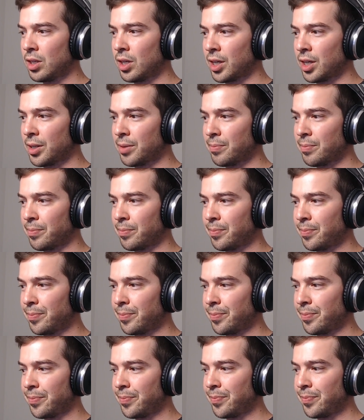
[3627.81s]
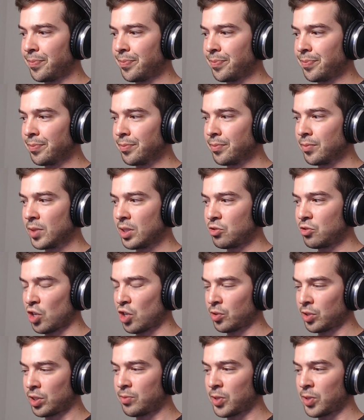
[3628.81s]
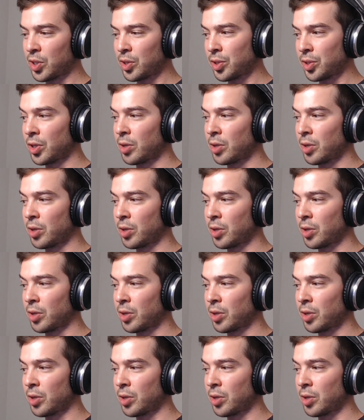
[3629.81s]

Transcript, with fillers: Mm-hmm. Um, generally very